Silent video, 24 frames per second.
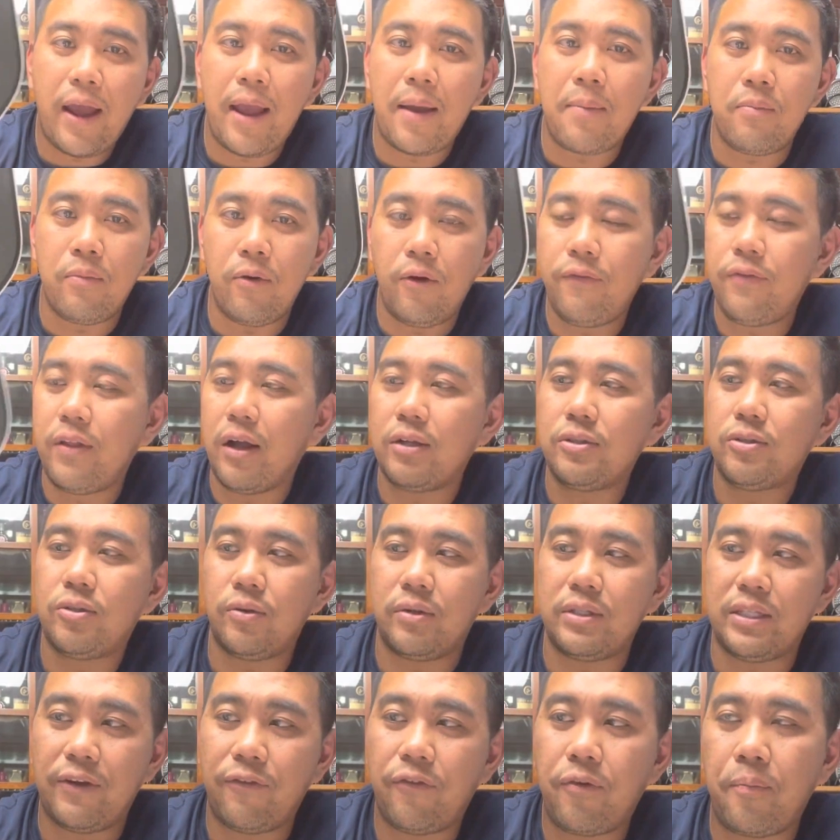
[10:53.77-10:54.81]
I moved on to a
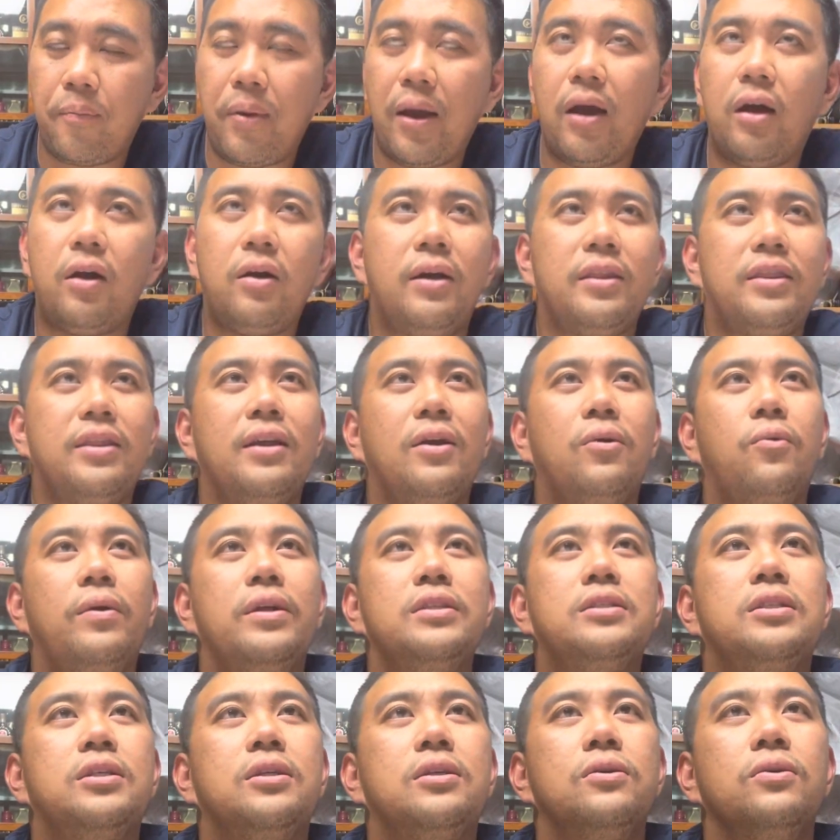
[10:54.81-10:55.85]
different paddle. I think I
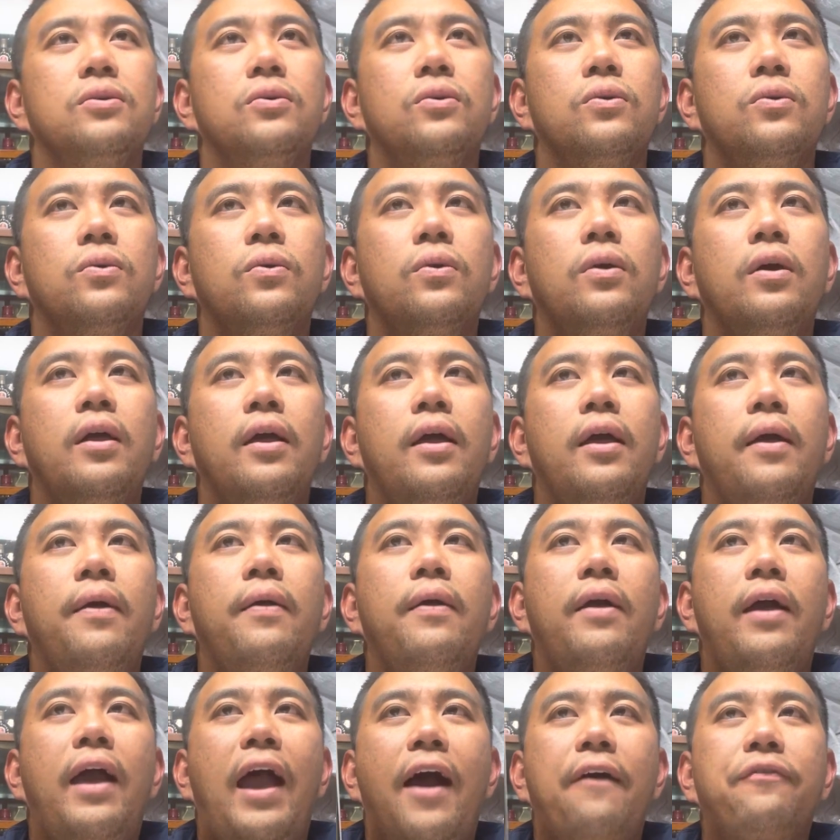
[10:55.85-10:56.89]
went to,
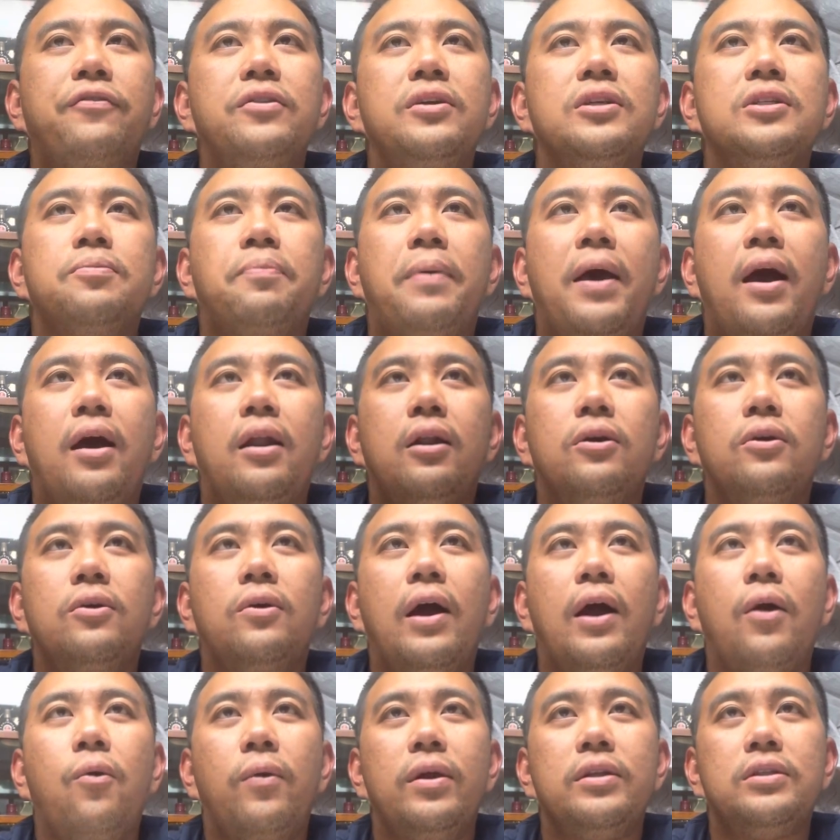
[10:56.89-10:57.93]
after this paddle,
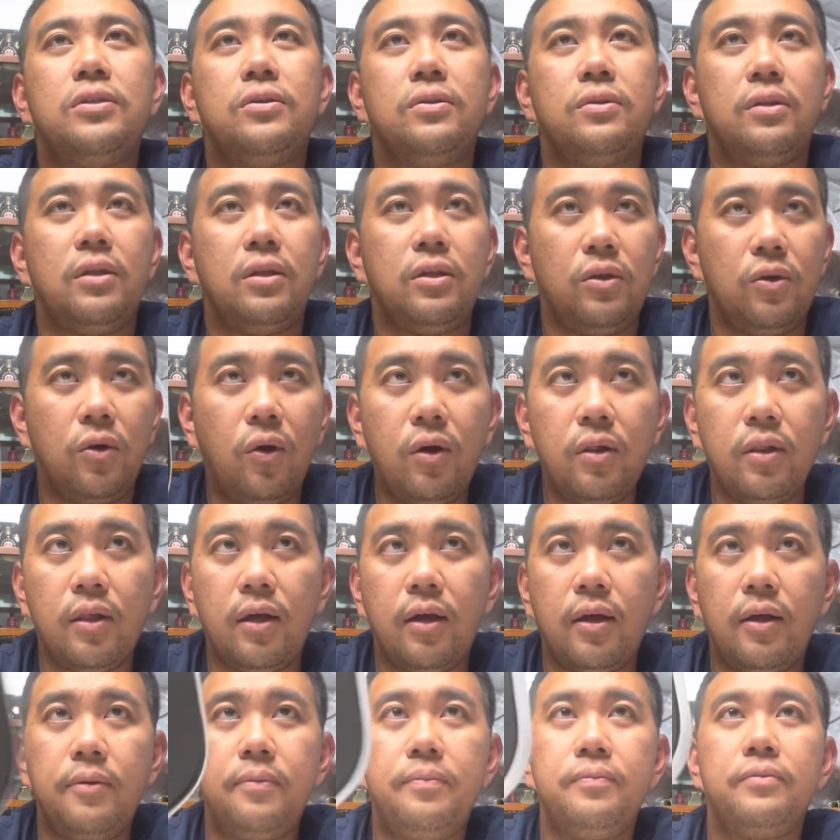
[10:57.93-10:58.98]
I went to the
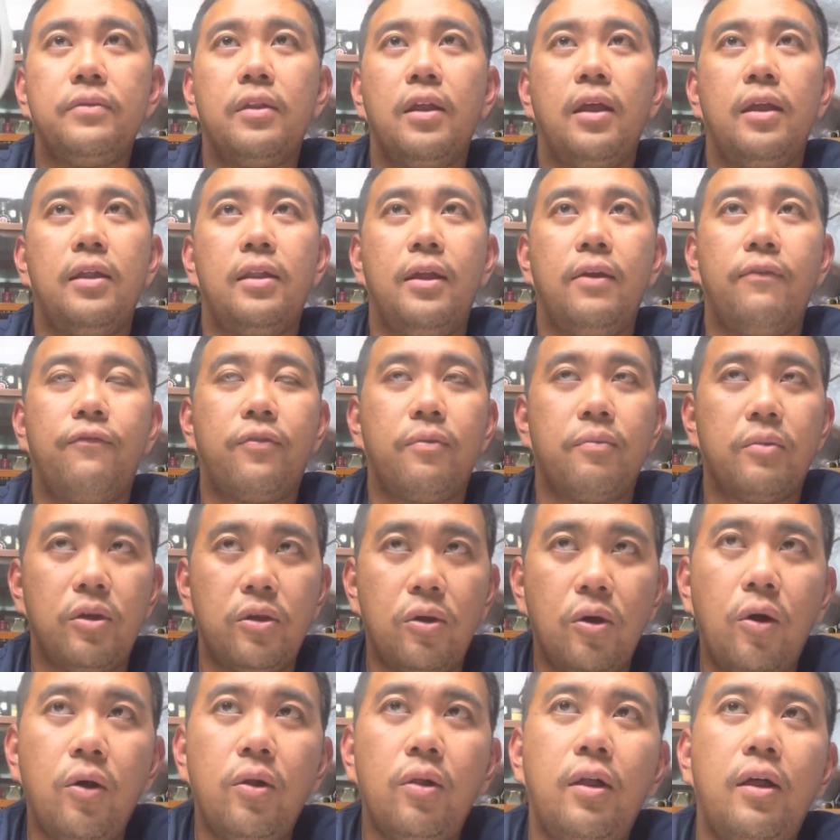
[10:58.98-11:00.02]
Yola. And then from the
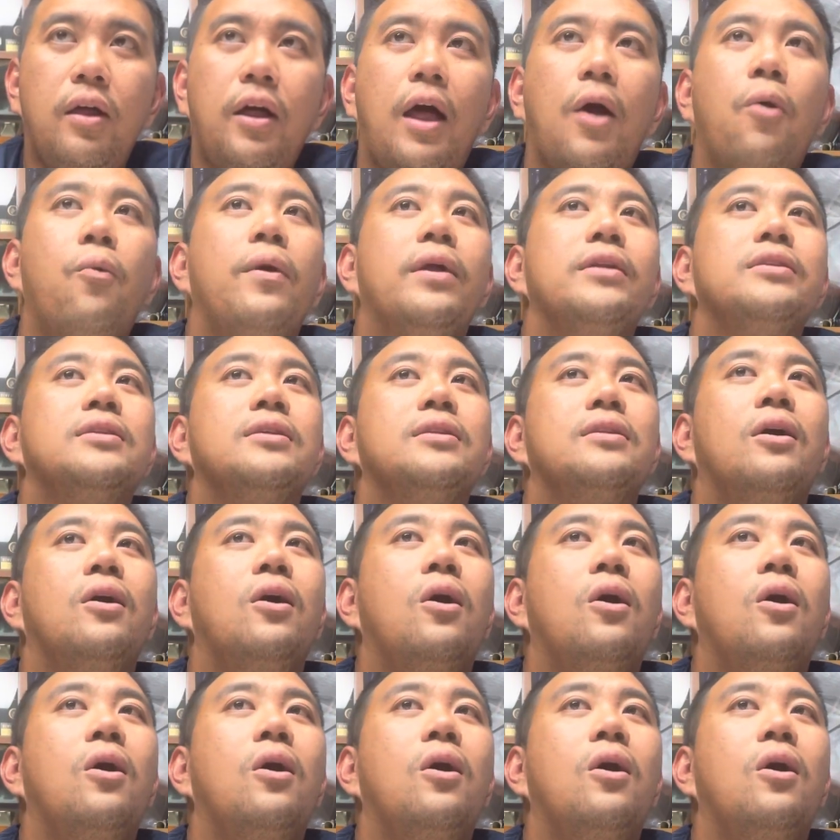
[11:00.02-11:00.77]
Yola, I went to the